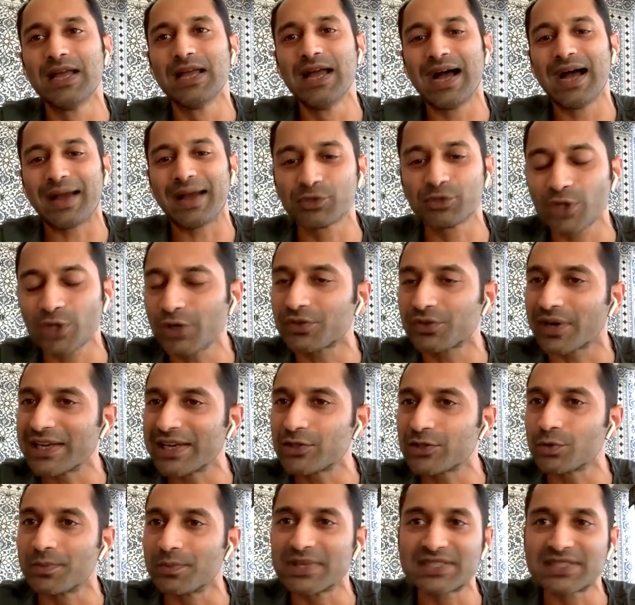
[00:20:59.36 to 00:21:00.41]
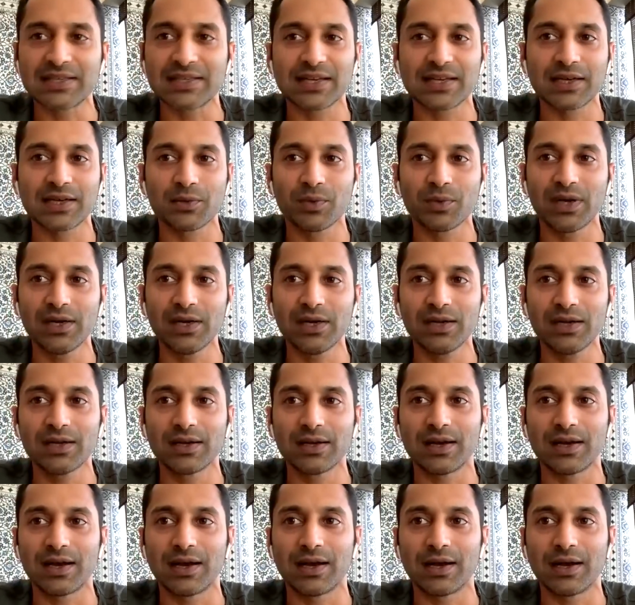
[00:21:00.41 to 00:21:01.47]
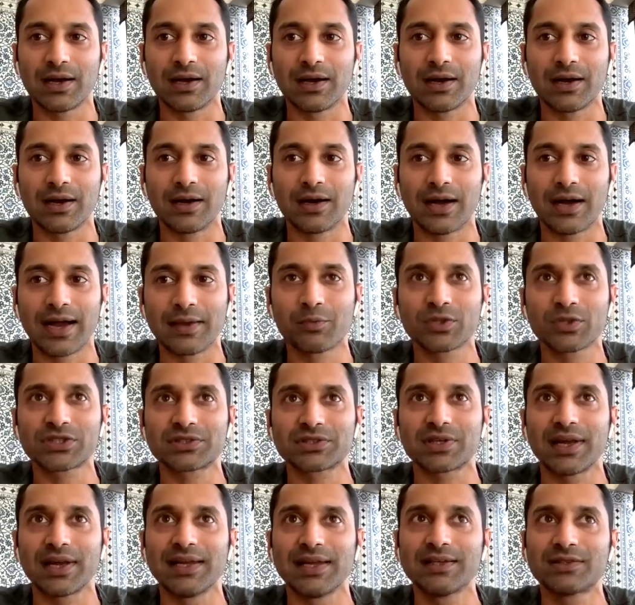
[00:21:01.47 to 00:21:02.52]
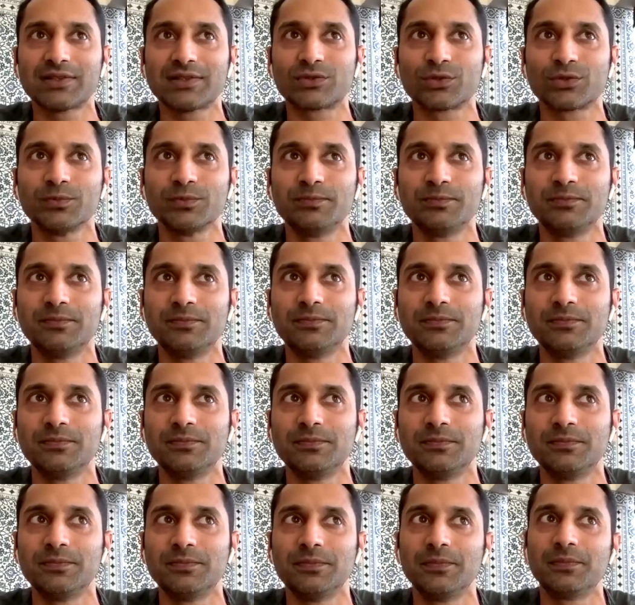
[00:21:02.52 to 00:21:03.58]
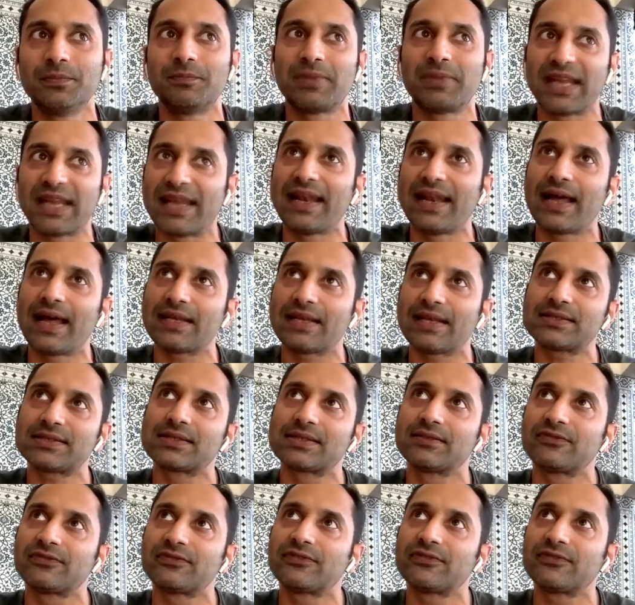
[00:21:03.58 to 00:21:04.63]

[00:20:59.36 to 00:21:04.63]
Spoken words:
I was not trying to imitate anyone. I was trying to play it as if